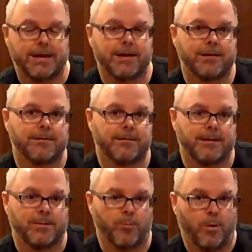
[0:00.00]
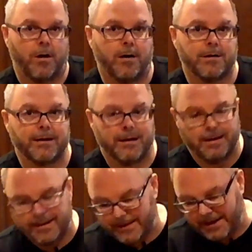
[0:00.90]
in the wok,
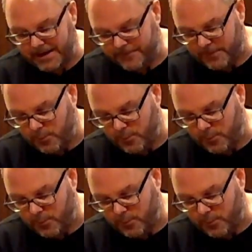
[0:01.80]
the heat from the